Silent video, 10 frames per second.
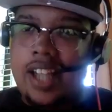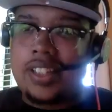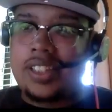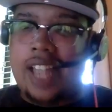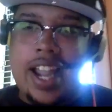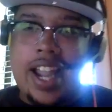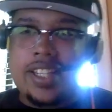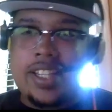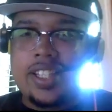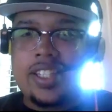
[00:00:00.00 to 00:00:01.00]

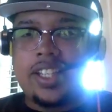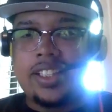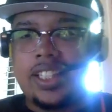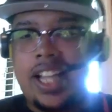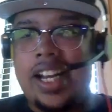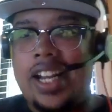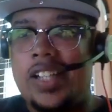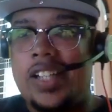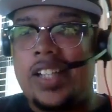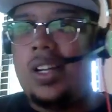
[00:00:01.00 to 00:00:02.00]
scientists, things of that
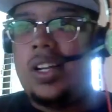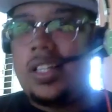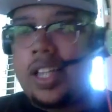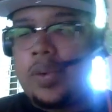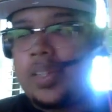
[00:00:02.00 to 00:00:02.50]
nature. They were